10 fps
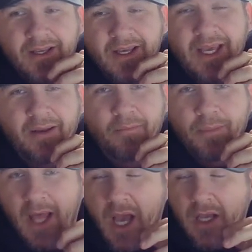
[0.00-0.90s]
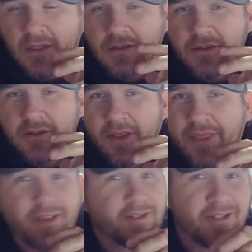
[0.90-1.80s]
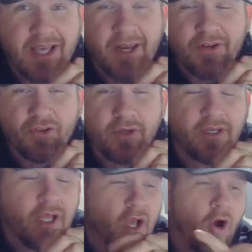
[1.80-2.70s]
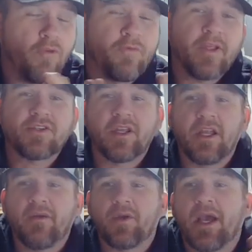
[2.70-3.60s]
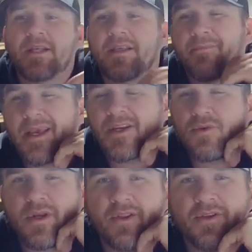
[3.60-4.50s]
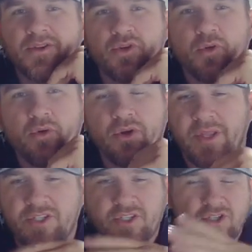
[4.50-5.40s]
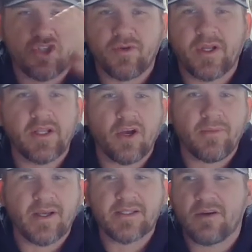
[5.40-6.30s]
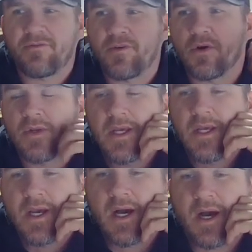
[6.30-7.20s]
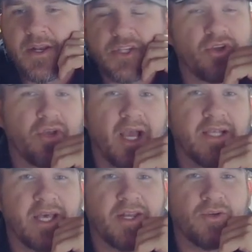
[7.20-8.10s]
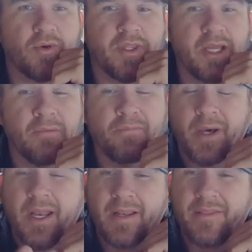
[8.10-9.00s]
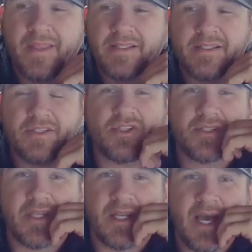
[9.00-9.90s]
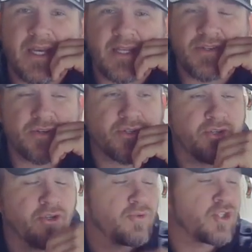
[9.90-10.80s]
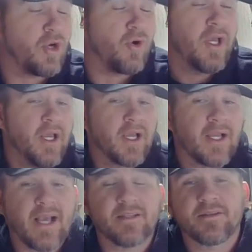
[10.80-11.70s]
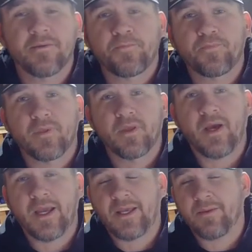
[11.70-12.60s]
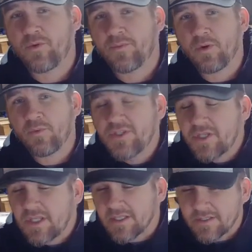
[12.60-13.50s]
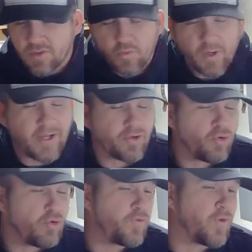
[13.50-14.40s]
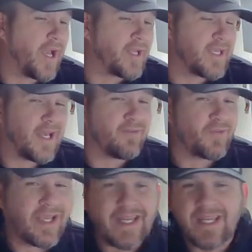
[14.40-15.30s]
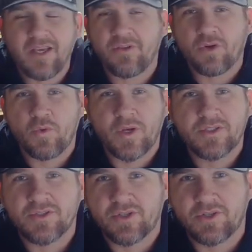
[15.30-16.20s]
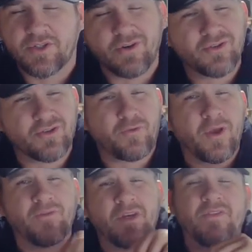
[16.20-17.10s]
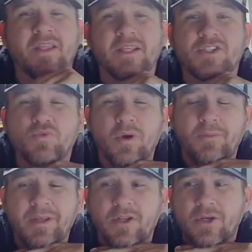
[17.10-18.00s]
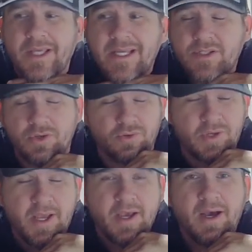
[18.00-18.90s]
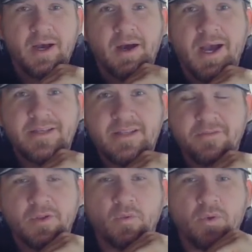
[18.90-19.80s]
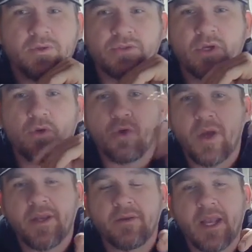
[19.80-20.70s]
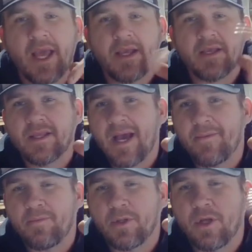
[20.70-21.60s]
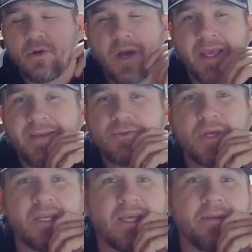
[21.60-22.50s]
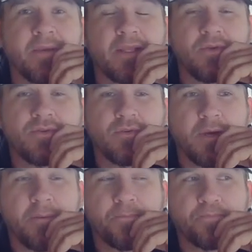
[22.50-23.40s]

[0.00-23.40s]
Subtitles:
in block, this is how to do it. Hopefully it's going to help you guys. I may do another tutorial that's just strictly on my cell phone to show you guys how to do it there, but this is just a lot easier to do. So guys, I am Crypto Richie. This is what I do. If you guys have any other questions or concerns, if you have anything that you want me to look into, I definitely will. So go ahead and like and comment below. I am trying to get my YouTube up